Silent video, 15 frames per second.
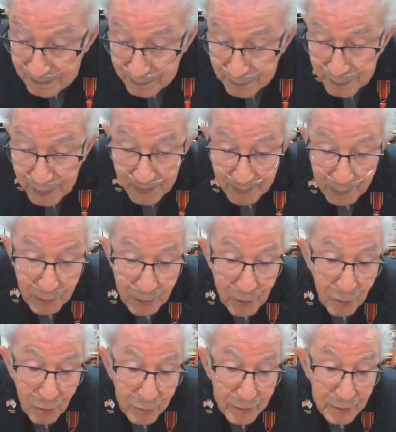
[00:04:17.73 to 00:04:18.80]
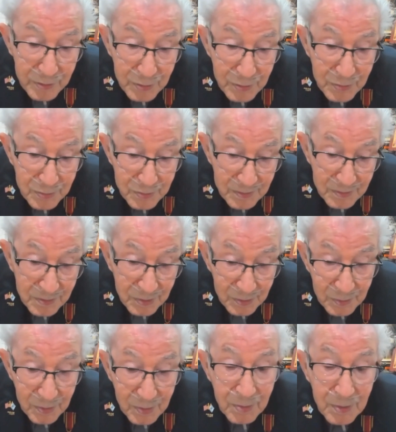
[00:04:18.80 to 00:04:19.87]
People going
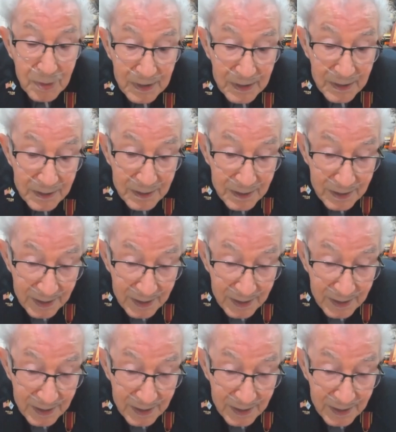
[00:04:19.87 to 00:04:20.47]
to